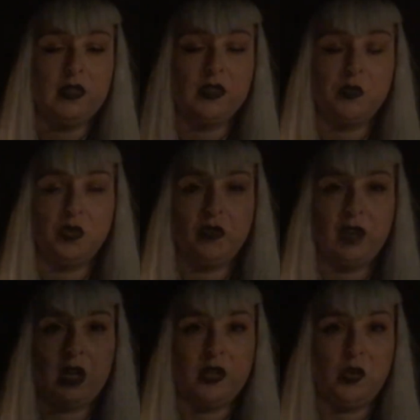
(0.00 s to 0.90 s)
there's more of
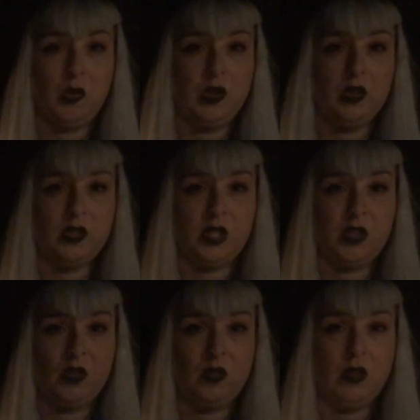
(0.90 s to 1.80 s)
an underworld
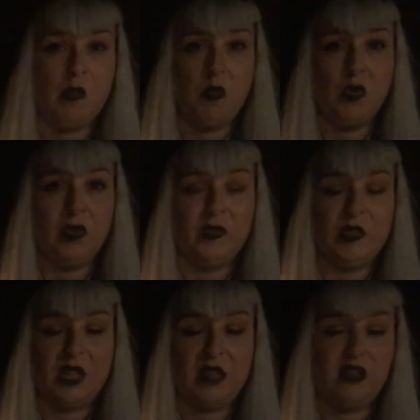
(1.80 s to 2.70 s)
tone and more
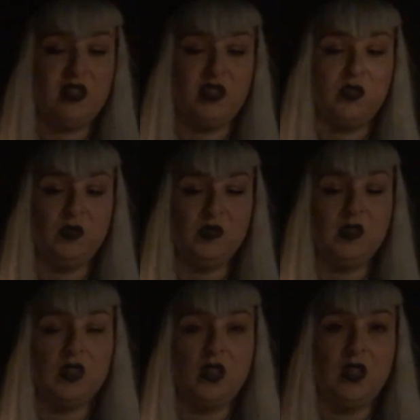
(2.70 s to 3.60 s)
of death
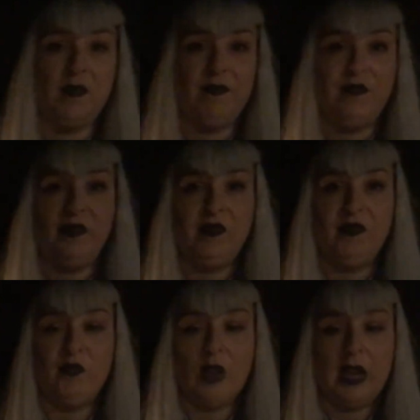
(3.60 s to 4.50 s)
tones
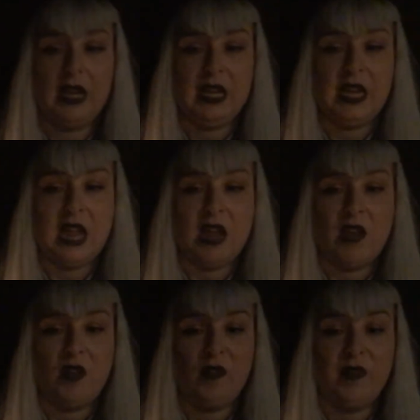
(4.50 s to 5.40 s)
right
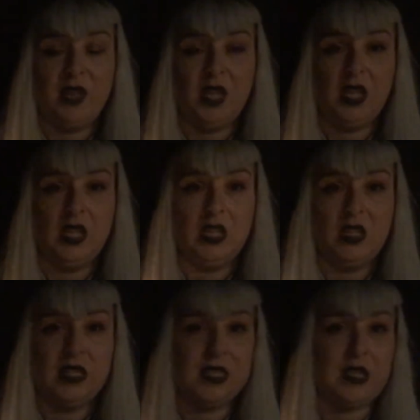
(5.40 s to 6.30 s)
now
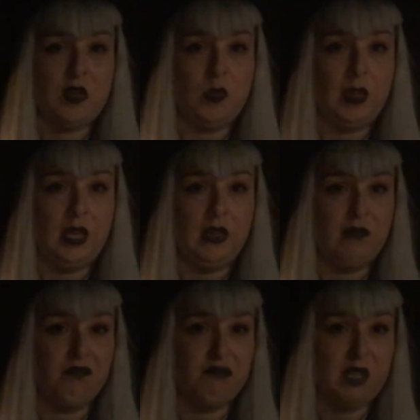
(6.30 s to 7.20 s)
than Samhain
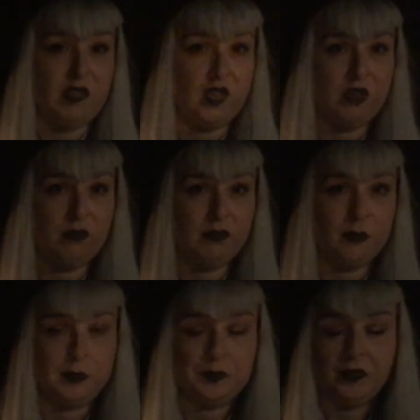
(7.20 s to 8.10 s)
even.
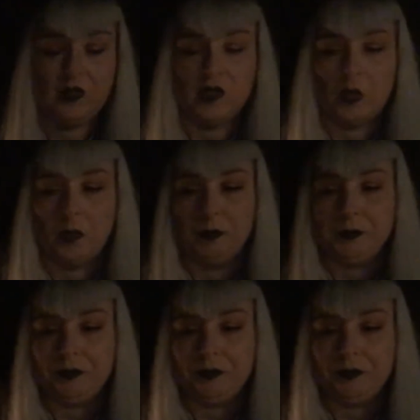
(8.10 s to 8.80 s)
So